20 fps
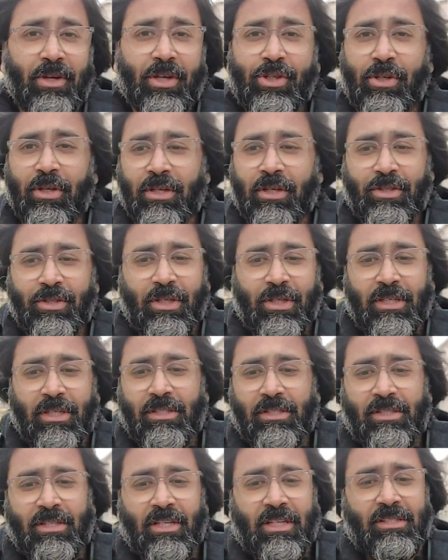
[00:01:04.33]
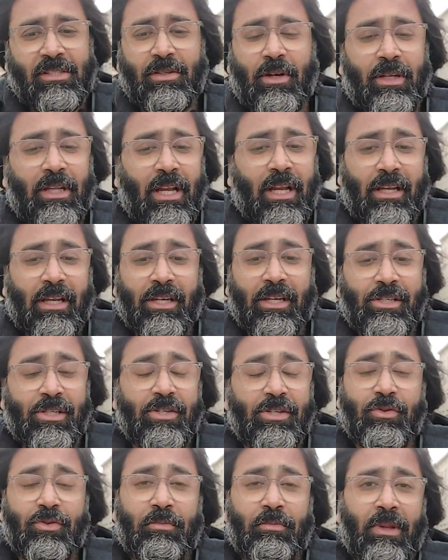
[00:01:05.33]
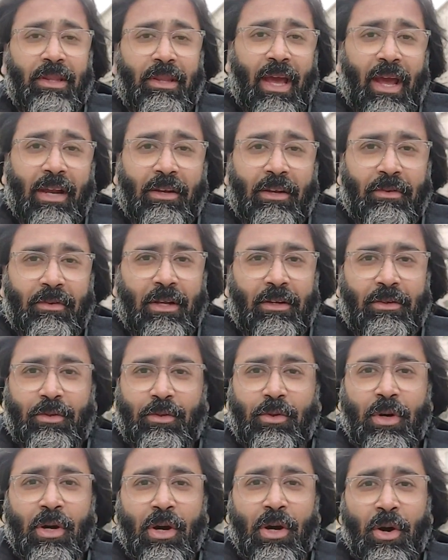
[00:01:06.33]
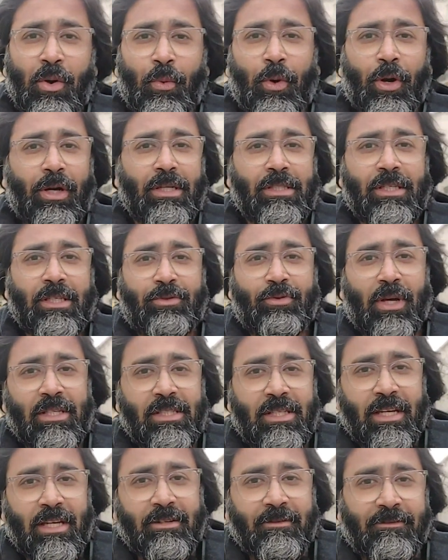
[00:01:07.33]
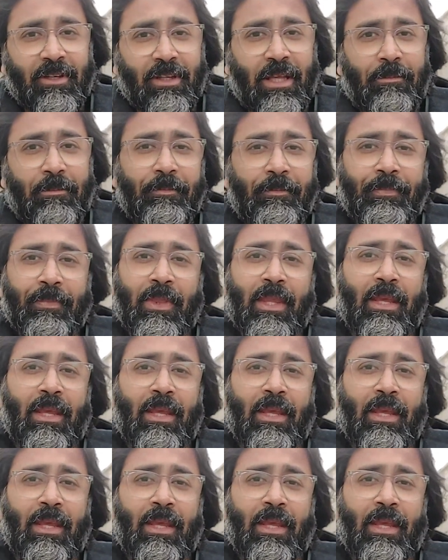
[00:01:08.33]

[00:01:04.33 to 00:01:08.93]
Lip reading: Russian, she just thought that like she should be there to work as a translator for them.